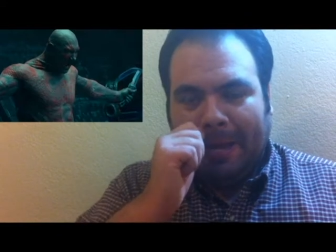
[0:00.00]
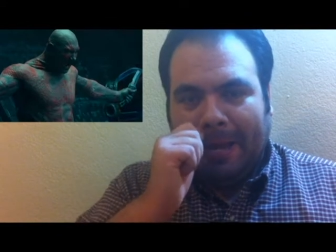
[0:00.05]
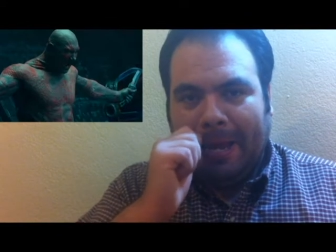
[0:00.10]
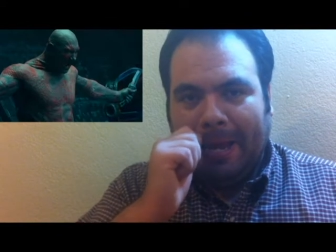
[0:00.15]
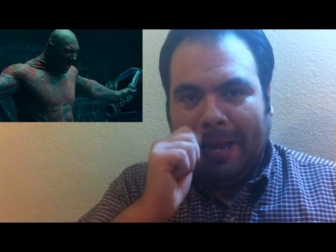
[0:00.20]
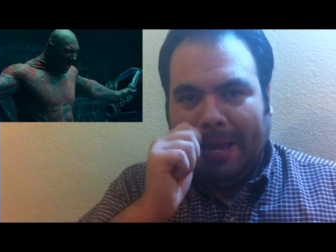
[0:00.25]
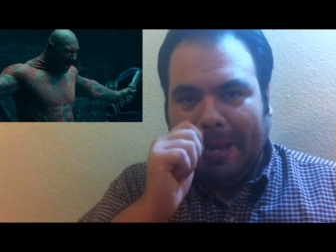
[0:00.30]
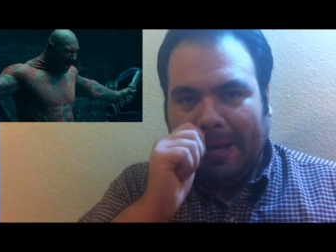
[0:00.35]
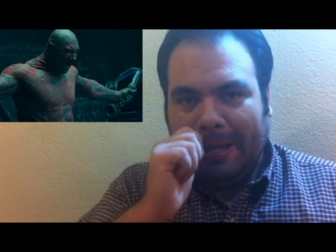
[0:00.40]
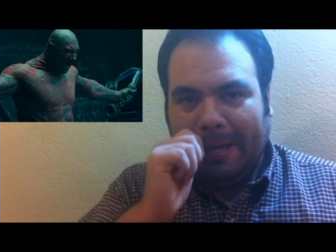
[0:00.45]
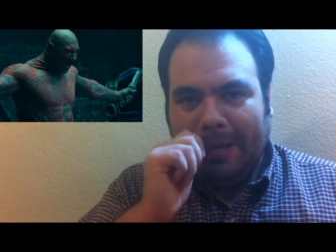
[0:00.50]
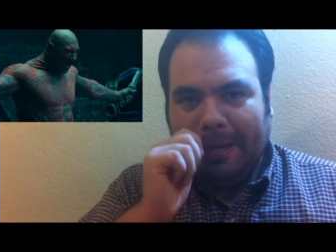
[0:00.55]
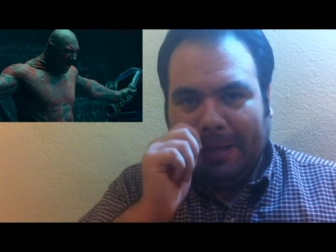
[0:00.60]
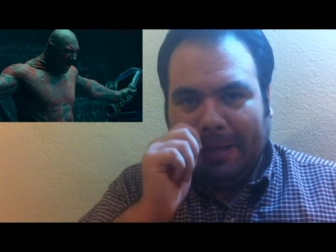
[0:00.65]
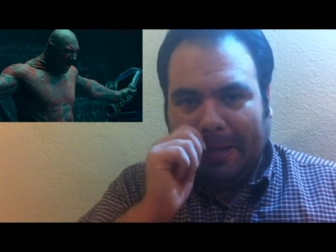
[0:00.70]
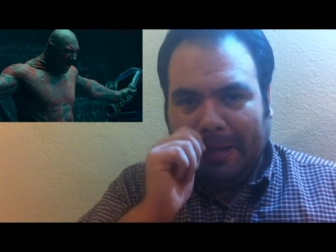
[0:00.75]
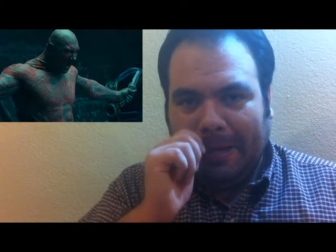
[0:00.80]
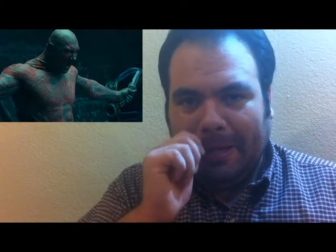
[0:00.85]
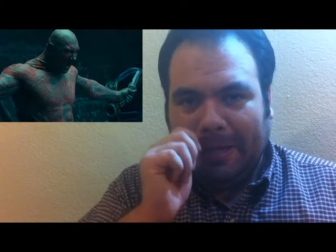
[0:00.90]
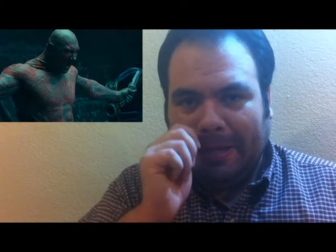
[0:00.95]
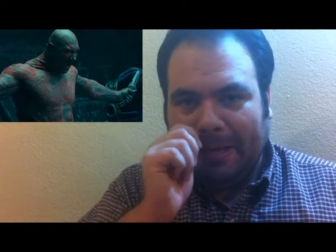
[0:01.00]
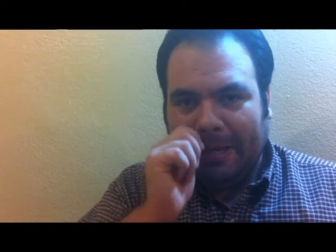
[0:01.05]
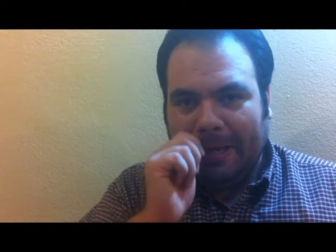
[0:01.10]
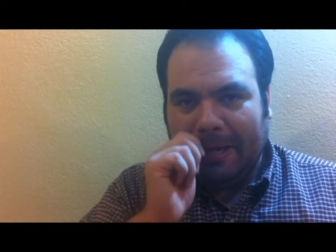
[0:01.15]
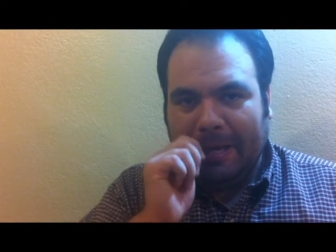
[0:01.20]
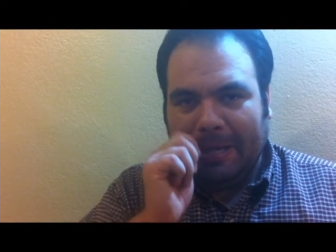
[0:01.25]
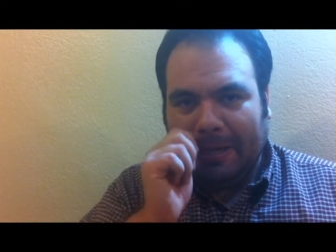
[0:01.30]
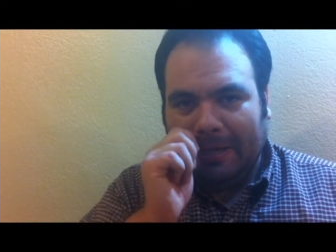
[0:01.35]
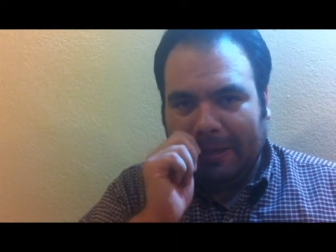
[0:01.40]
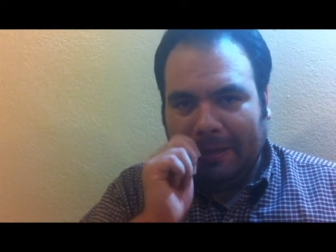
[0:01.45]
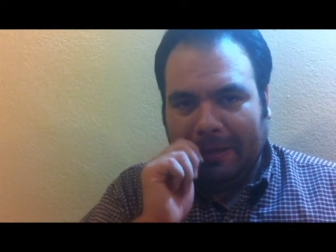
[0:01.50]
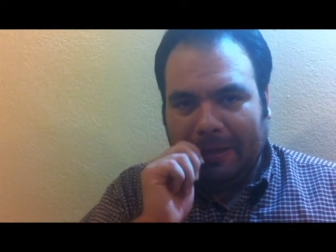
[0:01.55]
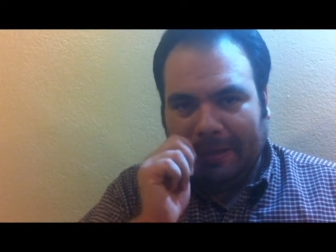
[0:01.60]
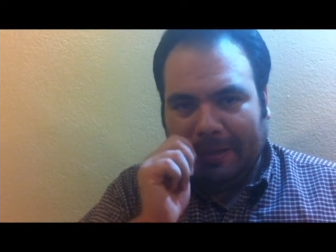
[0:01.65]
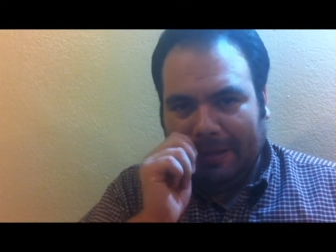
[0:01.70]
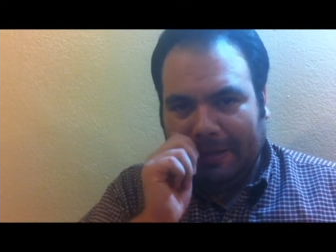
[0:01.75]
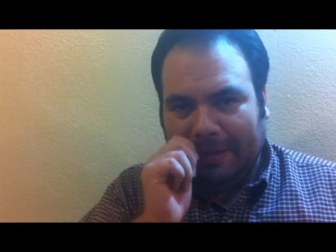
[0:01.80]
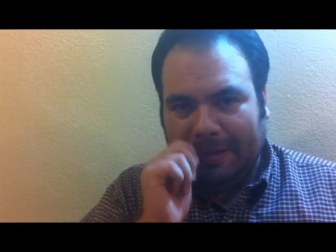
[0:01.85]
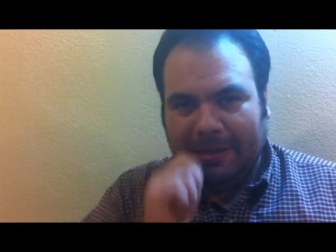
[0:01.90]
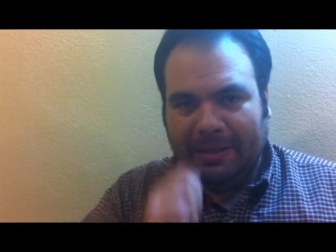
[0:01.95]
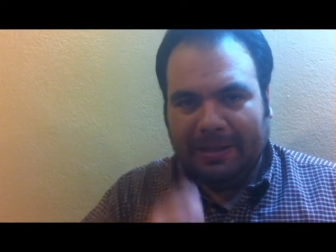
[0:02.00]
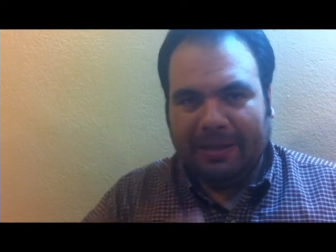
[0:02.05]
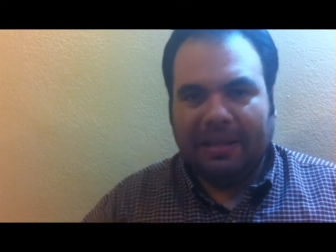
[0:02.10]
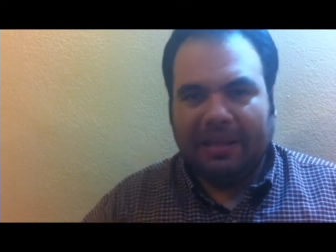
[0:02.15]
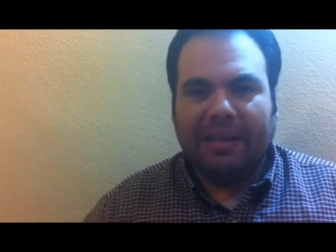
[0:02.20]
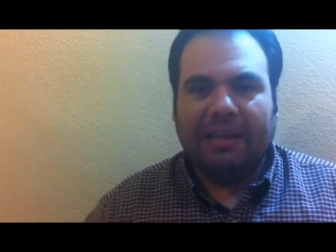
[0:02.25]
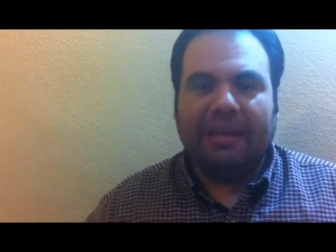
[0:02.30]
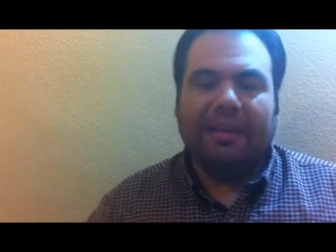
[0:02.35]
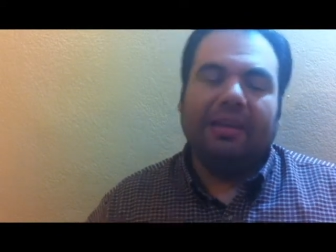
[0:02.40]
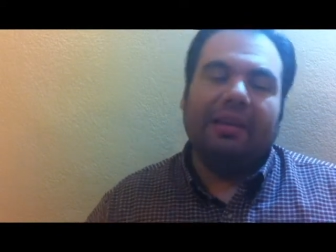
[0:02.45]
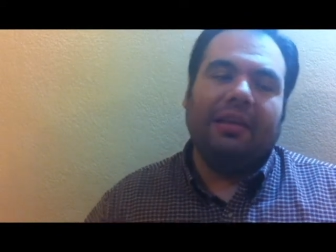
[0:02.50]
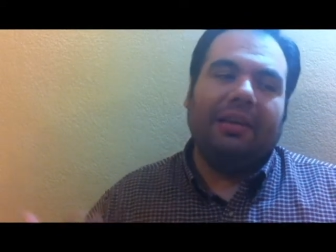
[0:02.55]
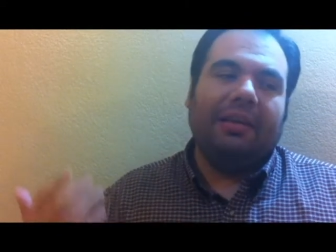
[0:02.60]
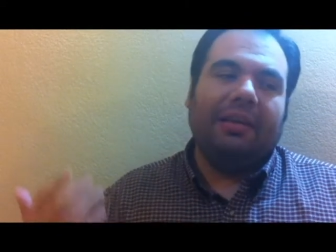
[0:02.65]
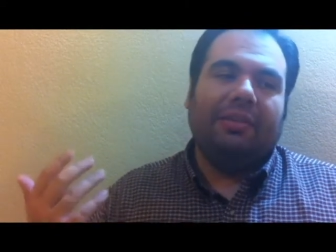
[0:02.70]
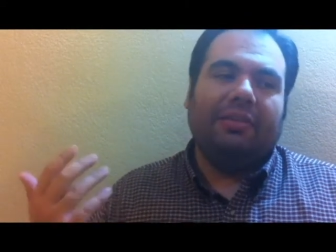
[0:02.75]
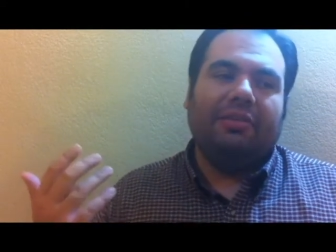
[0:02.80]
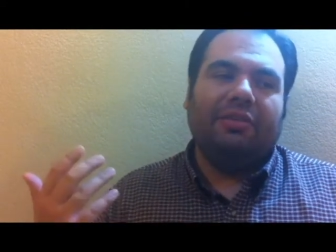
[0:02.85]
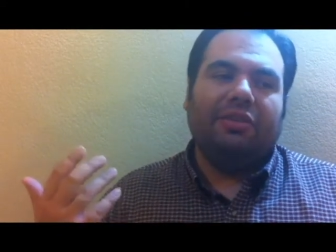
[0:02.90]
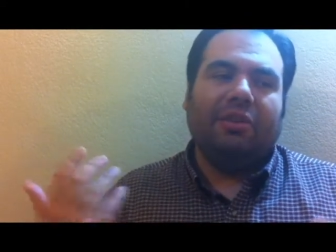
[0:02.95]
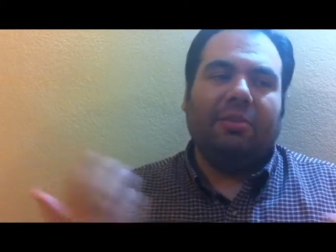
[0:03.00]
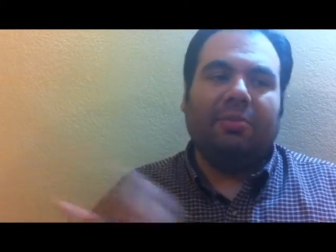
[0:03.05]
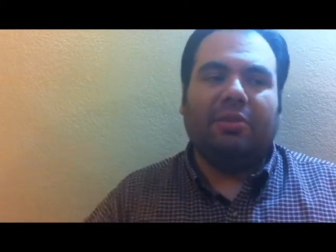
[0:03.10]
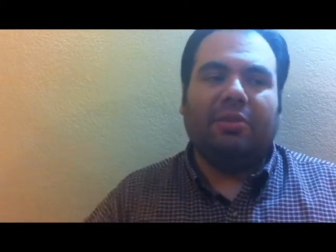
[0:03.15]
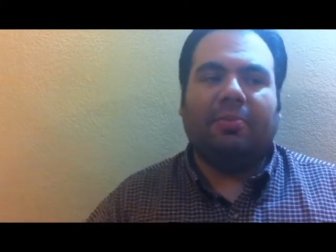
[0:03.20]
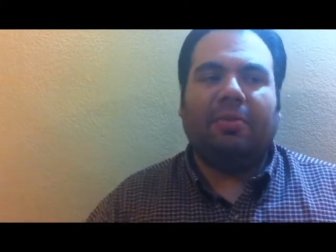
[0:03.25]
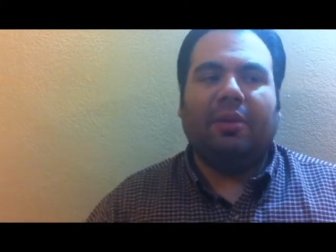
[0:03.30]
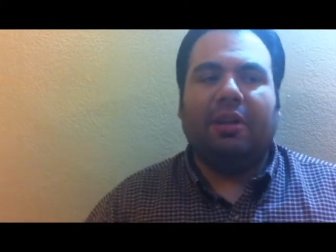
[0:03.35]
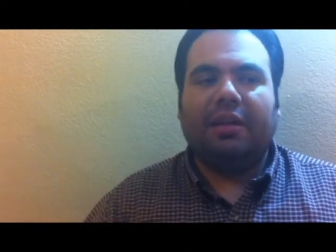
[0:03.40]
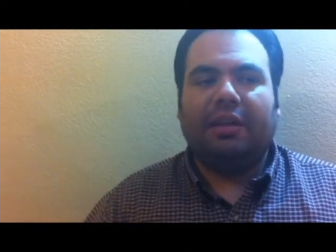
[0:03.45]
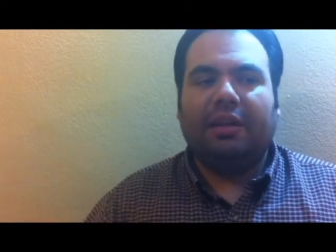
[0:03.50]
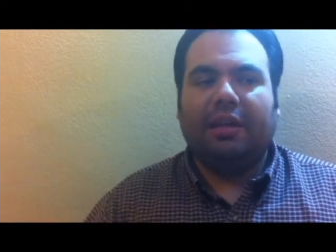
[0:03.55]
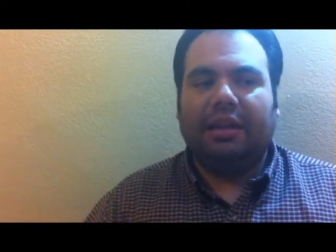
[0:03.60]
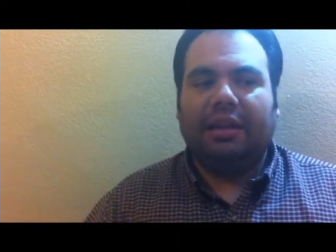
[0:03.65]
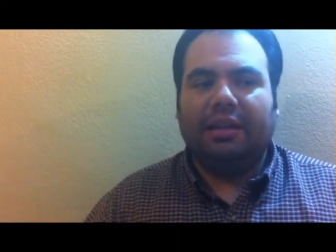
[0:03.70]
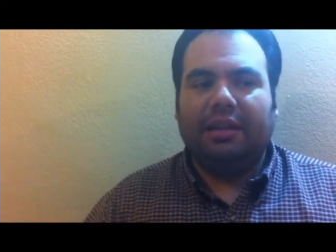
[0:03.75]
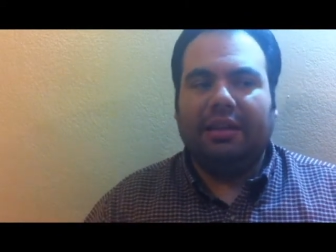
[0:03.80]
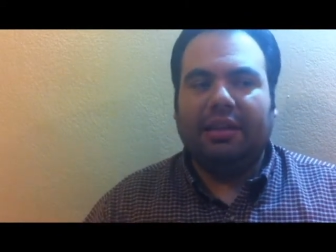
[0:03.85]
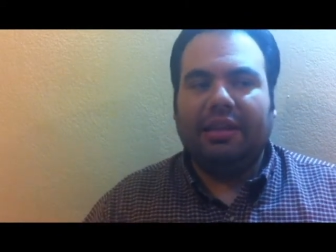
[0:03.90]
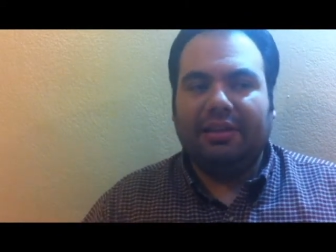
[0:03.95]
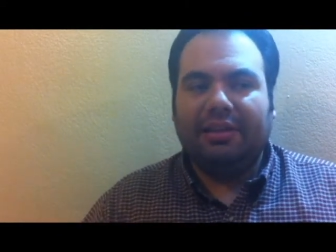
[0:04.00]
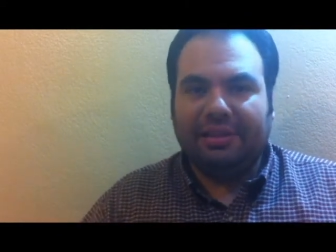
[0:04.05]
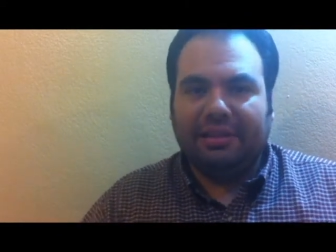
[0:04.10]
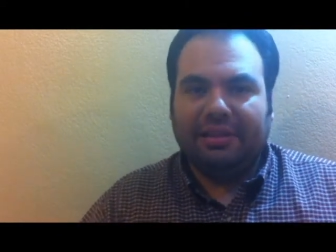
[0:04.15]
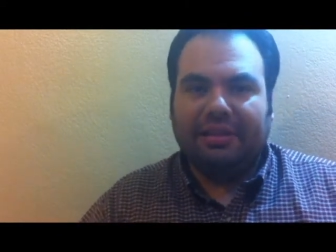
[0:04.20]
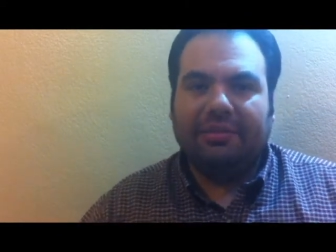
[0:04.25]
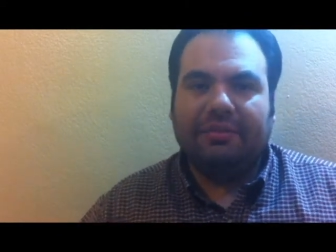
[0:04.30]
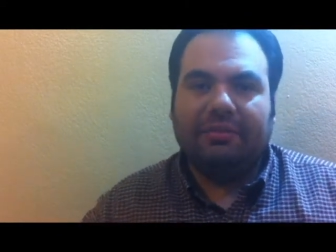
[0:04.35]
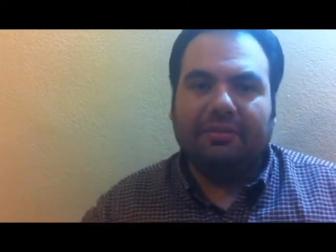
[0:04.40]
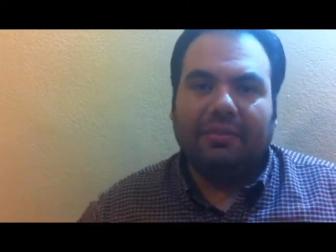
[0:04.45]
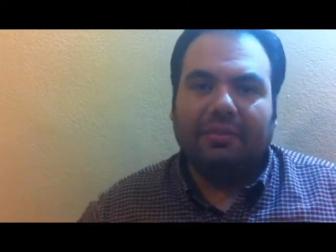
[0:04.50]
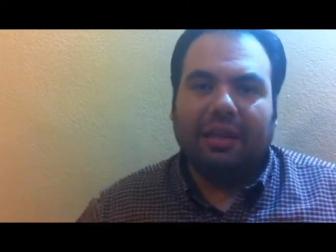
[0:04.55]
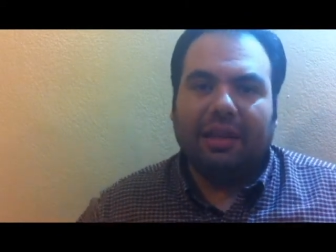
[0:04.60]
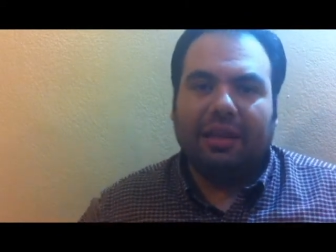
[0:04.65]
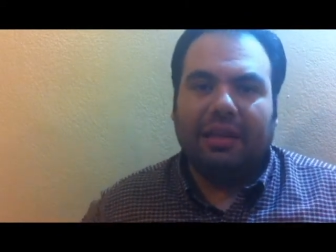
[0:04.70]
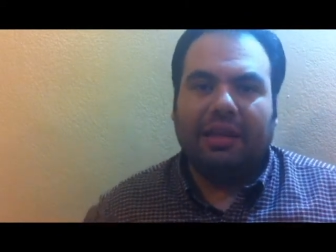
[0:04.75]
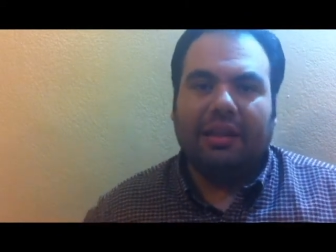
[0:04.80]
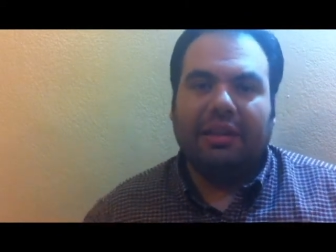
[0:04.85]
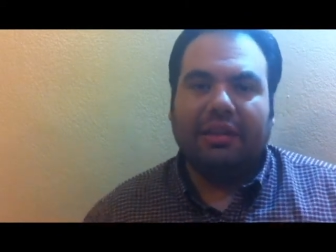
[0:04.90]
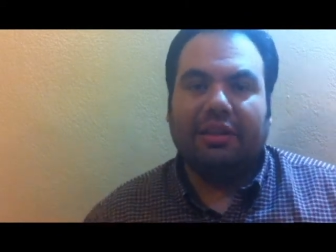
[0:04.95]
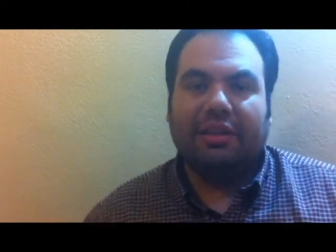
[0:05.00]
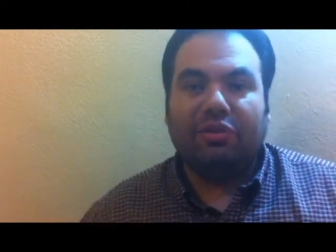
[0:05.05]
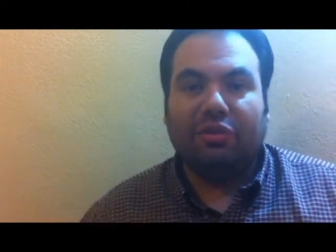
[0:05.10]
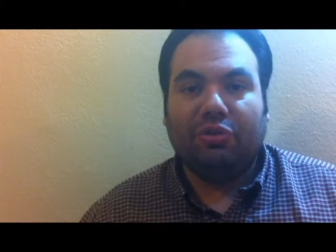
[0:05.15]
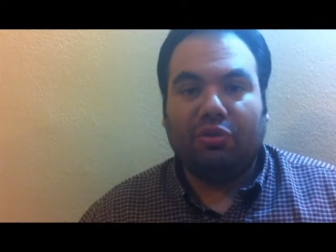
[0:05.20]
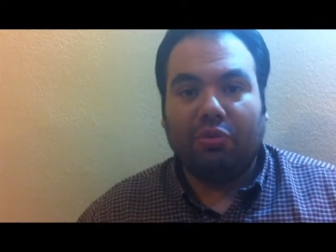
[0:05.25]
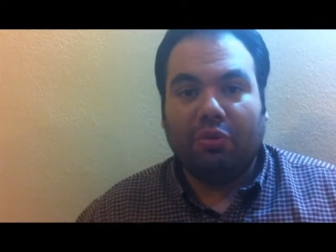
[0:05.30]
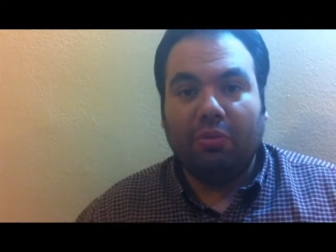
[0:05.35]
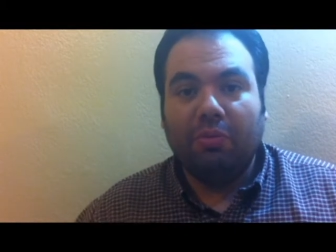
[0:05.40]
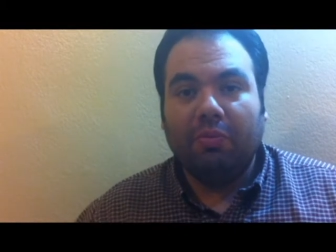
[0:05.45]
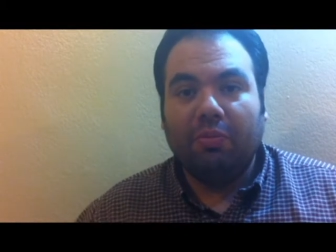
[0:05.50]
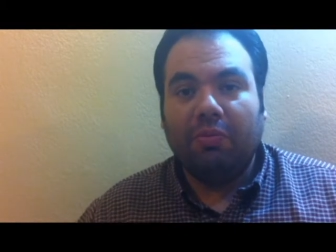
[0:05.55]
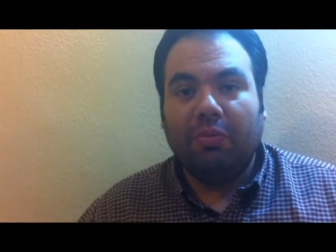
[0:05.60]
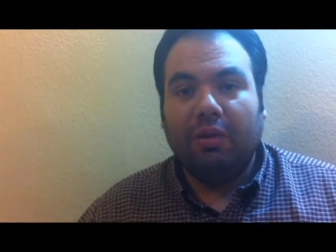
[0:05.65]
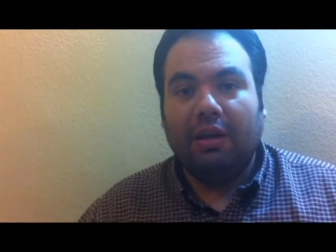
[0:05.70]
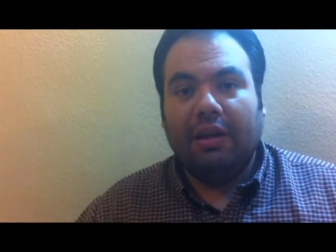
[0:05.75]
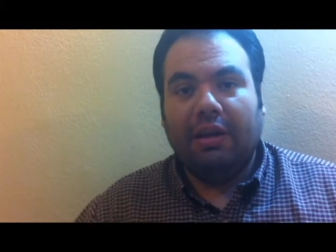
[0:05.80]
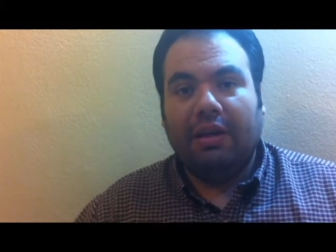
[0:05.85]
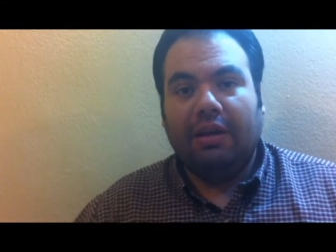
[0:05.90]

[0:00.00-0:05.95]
And uh, he, uh, he stumbles upon this, uh, this group uh,